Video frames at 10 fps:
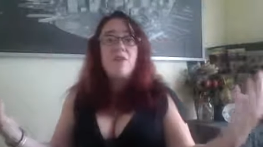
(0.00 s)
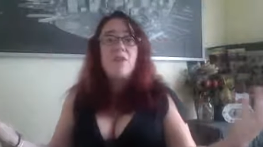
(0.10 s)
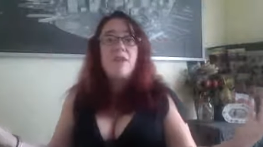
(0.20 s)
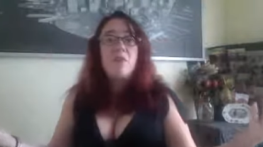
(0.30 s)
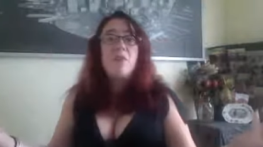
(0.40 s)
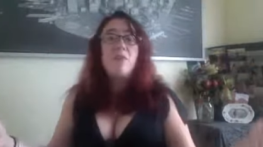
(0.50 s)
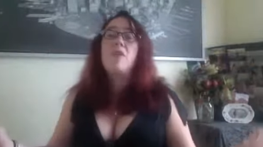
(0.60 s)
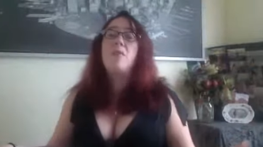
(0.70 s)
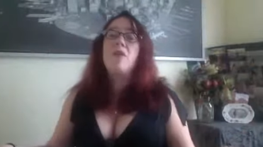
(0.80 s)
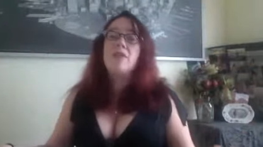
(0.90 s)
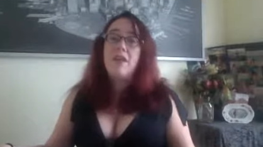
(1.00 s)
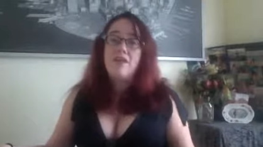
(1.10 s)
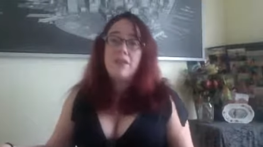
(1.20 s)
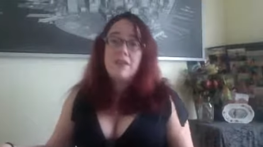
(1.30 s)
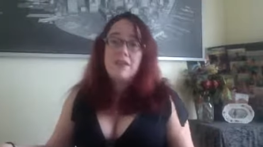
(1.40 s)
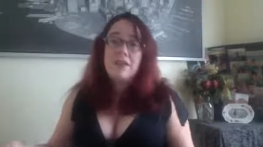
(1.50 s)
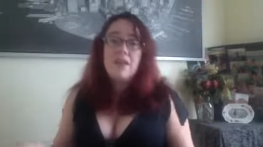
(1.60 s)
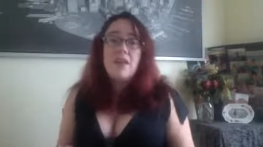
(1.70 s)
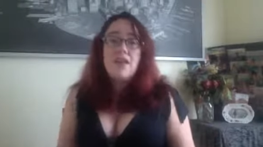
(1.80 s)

created a program called Love Cleansing.